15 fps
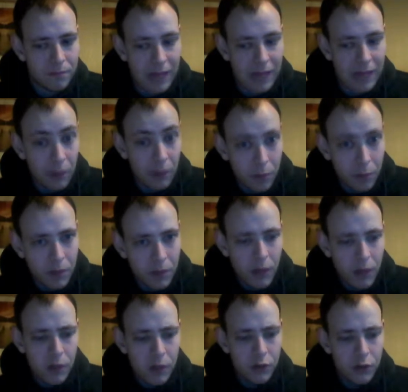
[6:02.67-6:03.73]
album
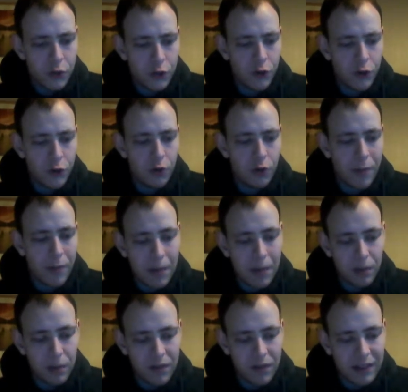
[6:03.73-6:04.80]
to My
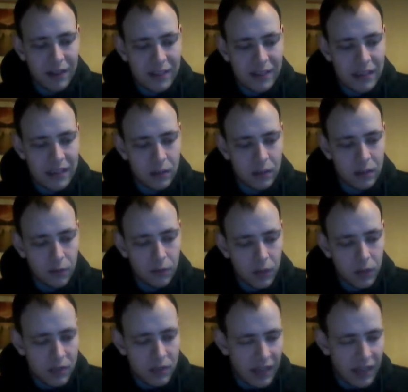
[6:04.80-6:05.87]
Bloody Valentine's
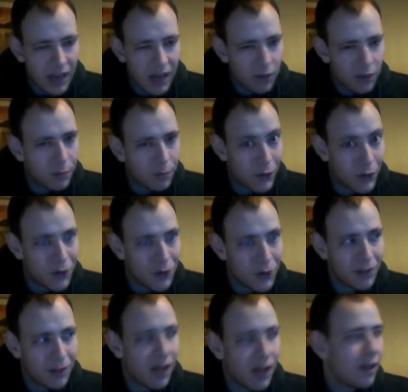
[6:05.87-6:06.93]
Loveless. They are compared a
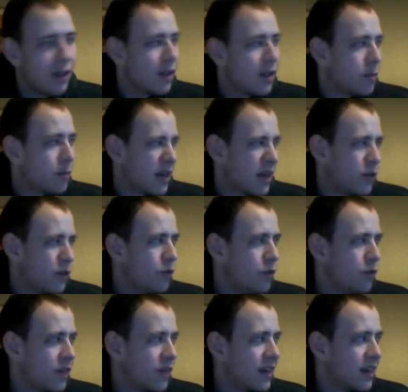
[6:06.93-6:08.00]
lot, but I do
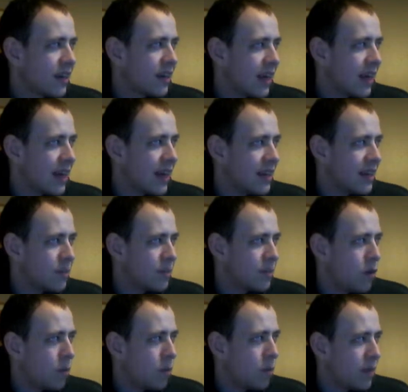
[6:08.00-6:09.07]
think it is a
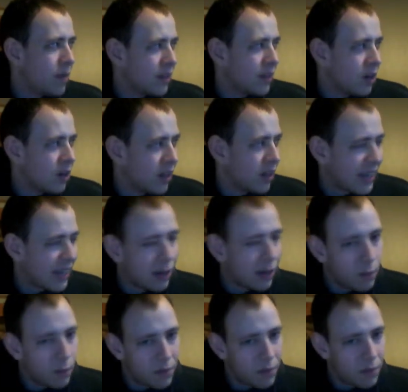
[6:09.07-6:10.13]
more melancholic
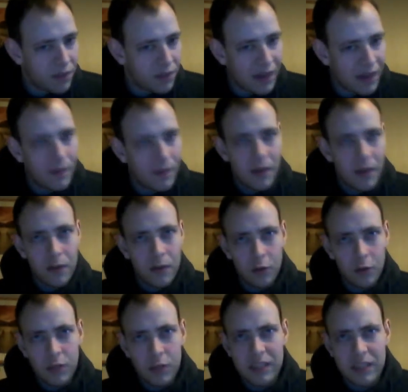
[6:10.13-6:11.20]
album than that.
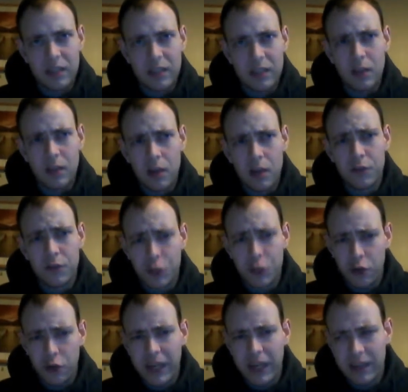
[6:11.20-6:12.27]
Loveless has a lot of
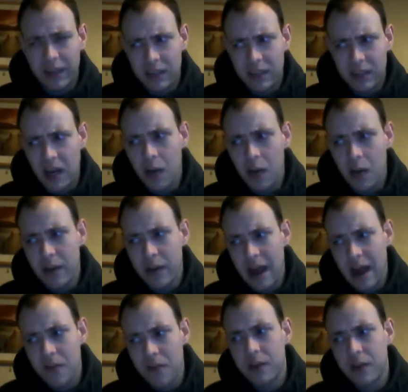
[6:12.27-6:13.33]
chugging guitar and
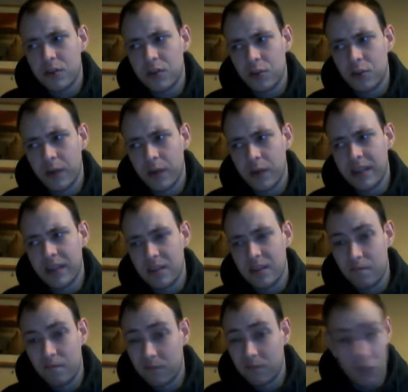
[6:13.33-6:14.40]
heaviness to it, it's
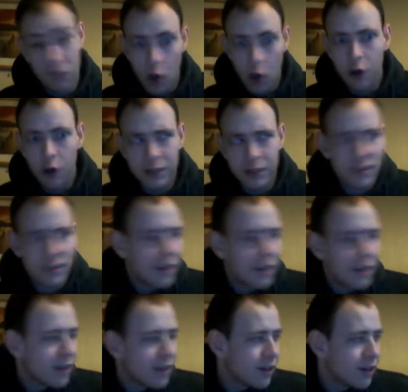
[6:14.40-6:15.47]
noise.
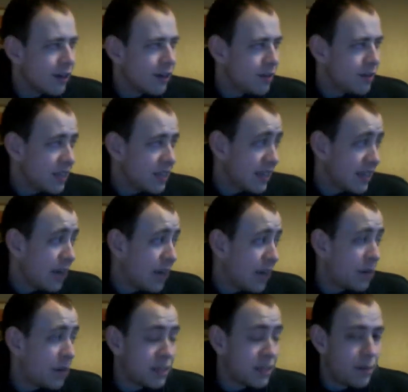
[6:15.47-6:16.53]
This album
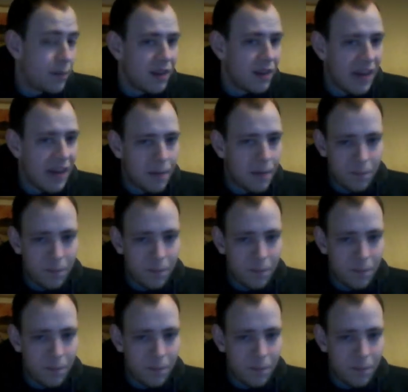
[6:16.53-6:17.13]
has a bit of that,